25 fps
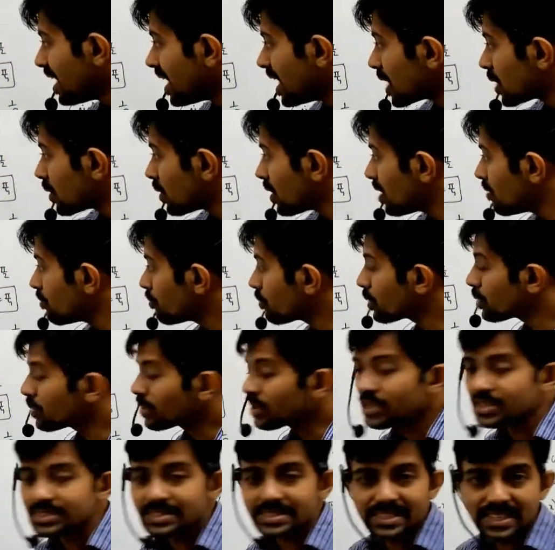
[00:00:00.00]
To improve
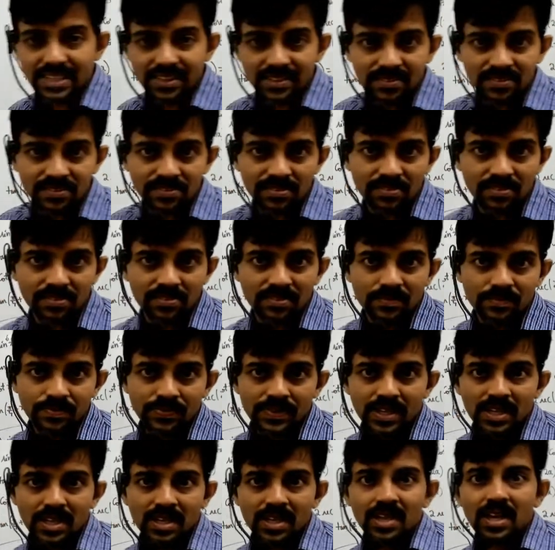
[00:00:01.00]
your skills
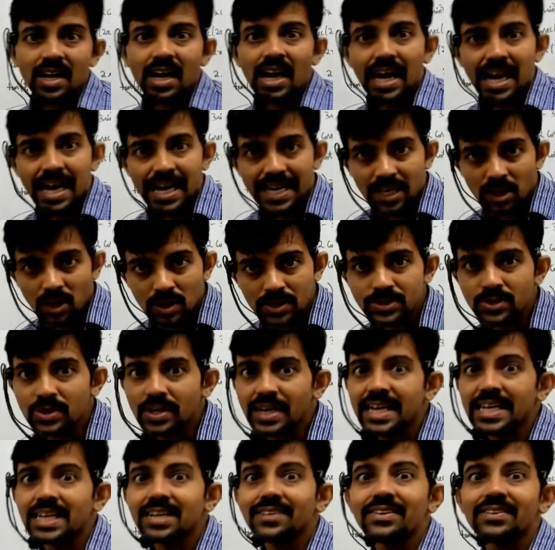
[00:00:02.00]
and also
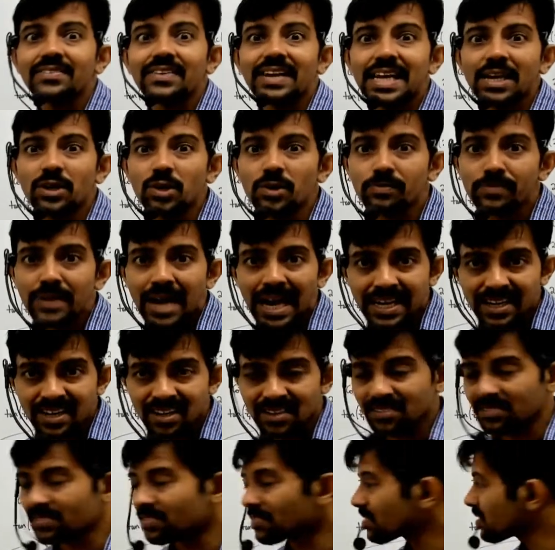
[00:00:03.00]
get a very good
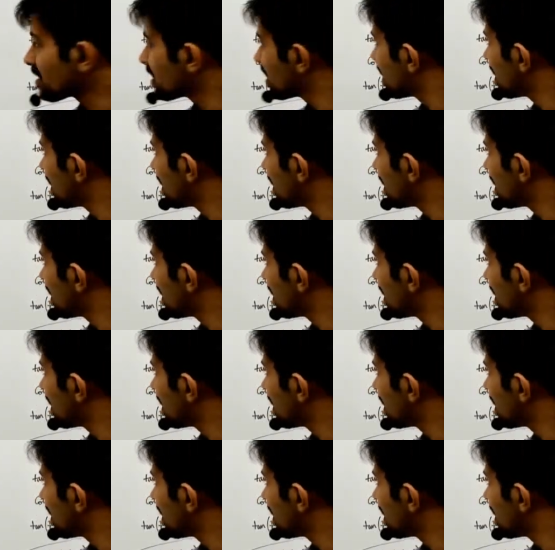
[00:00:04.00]
practice.